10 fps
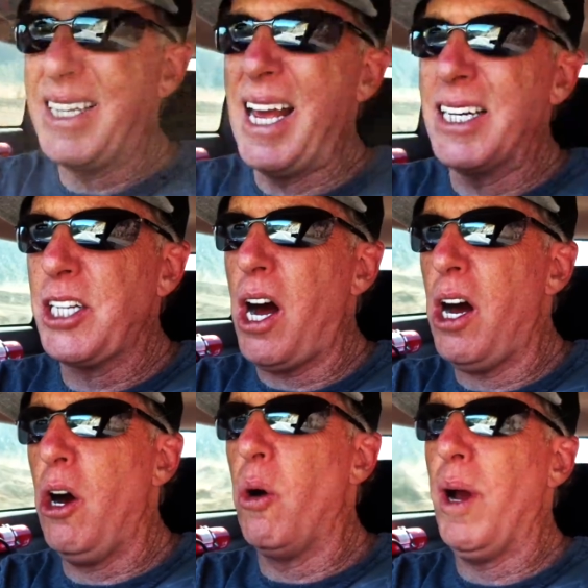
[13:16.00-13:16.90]
King
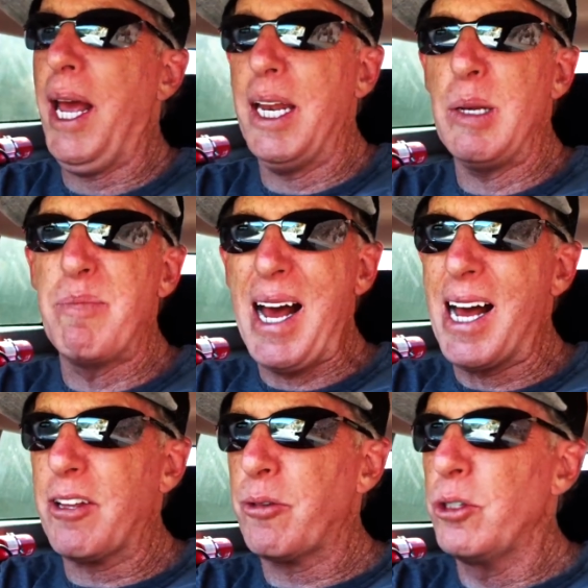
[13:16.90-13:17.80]
Tahoe heading
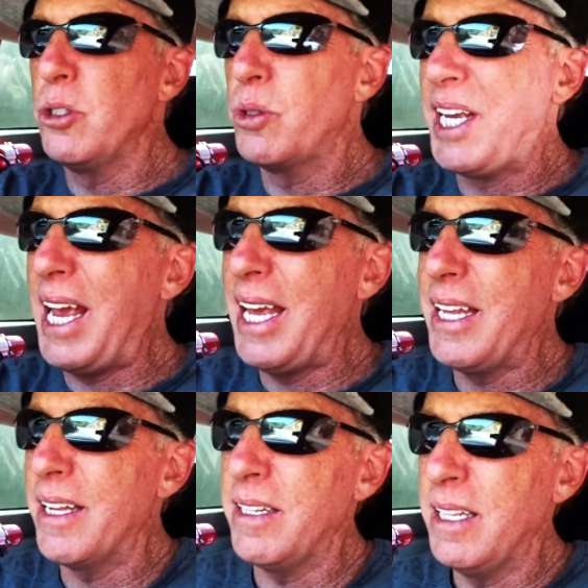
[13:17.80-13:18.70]
back through
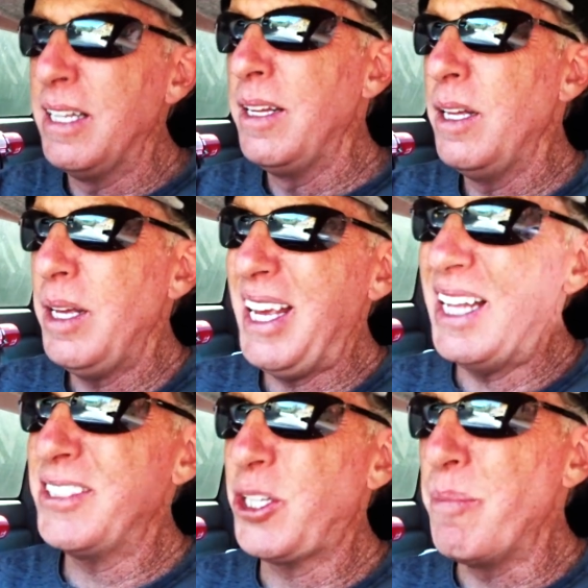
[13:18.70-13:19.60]
Kanan
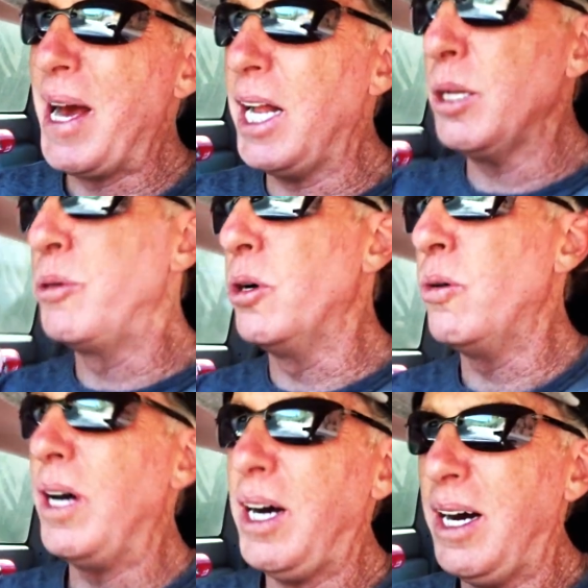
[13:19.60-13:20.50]
into
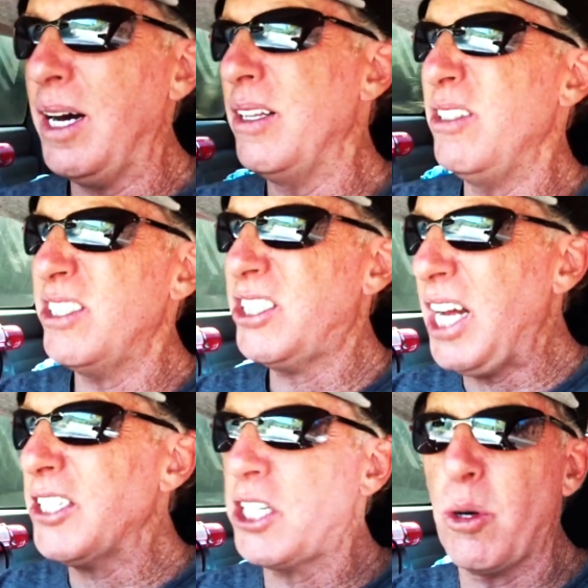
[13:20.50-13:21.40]
Malibu. Uh,
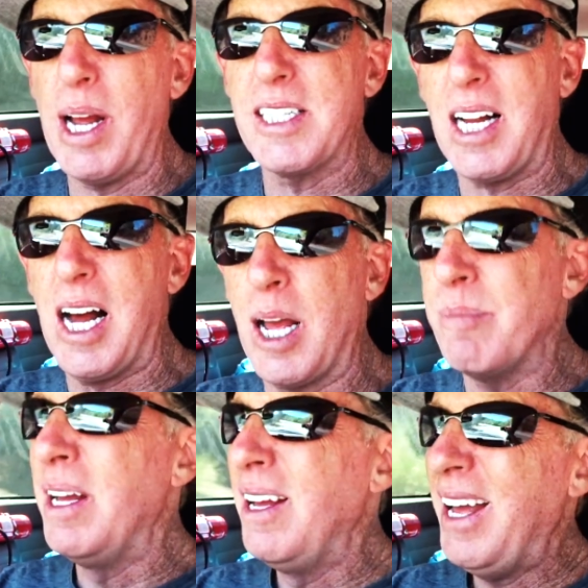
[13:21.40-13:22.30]
such a great
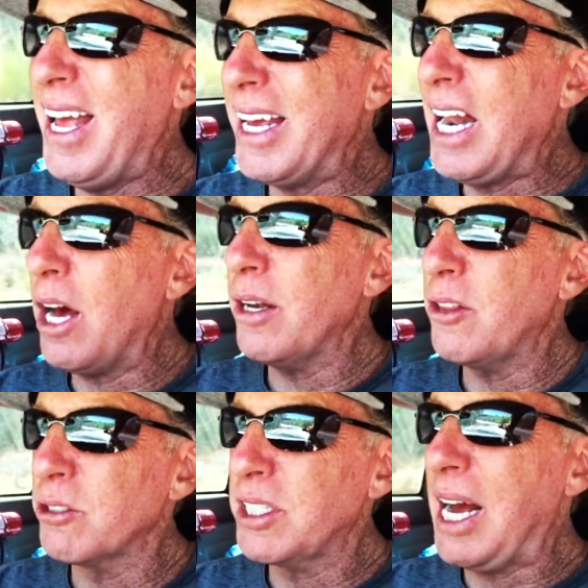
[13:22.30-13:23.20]
time hanging out
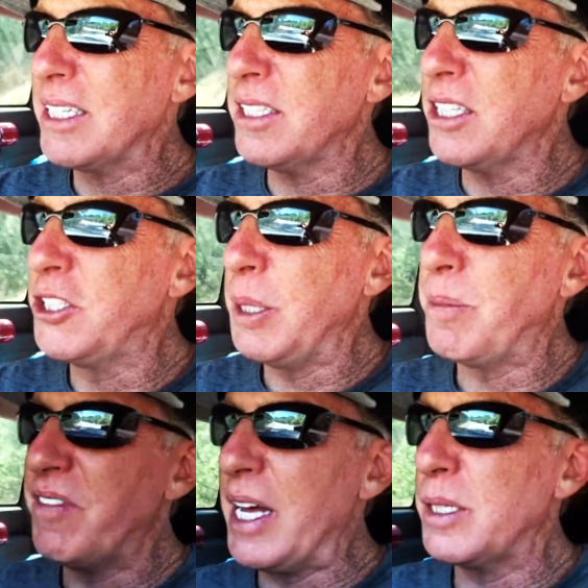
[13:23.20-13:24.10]
at those guys at the
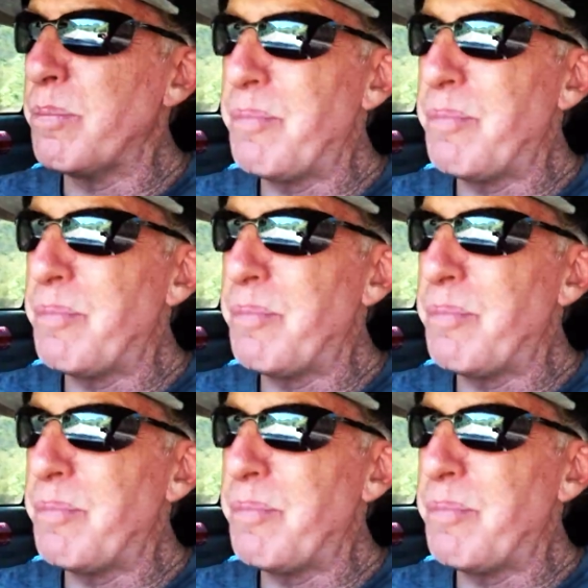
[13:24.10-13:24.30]
Jeep event.